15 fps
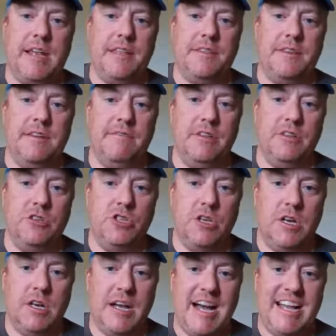Anthony Village
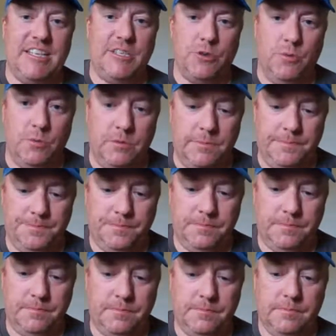High School,
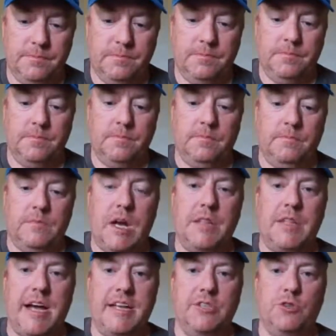on
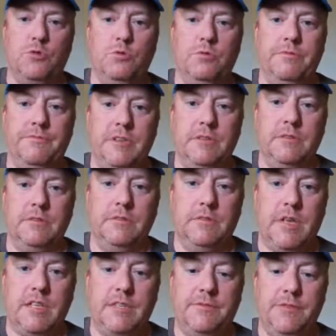the high school field.
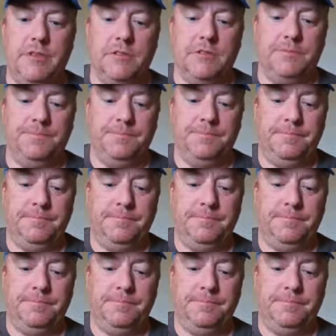Nice field.